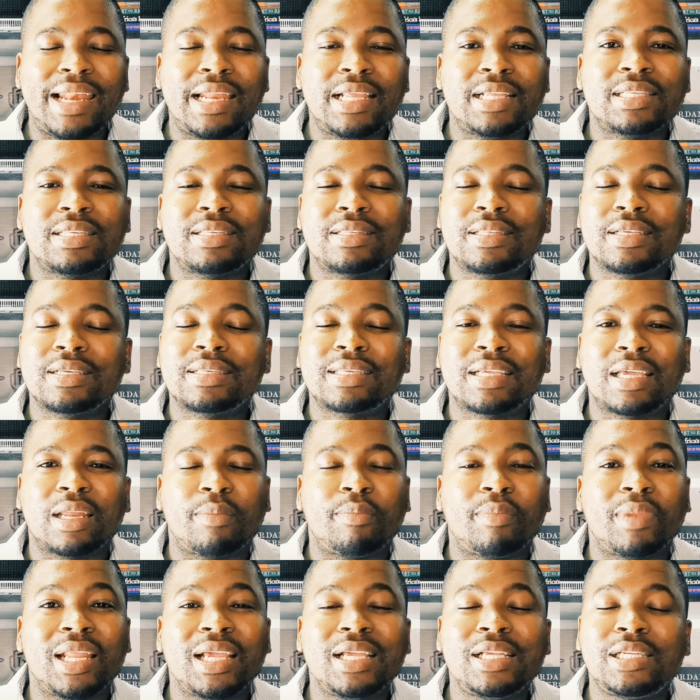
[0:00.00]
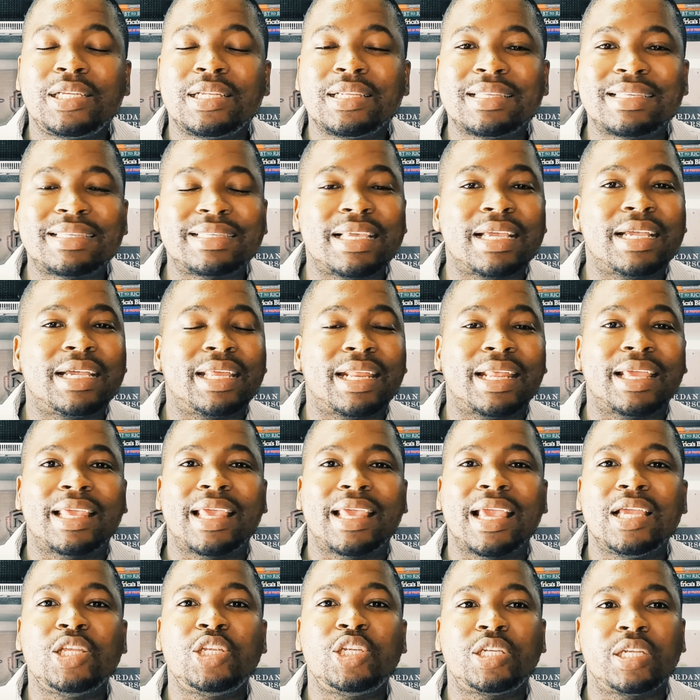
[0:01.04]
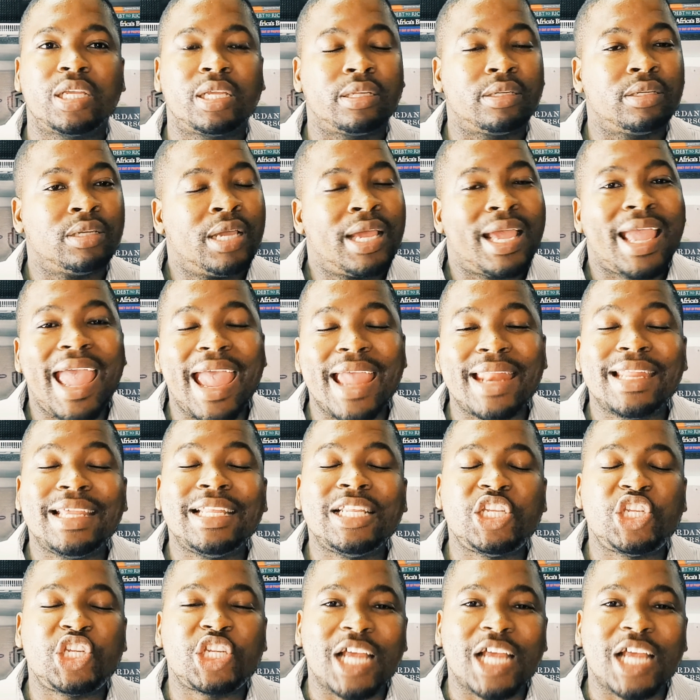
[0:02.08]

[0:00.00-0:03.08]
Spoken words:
violence, discrimination, segregation, and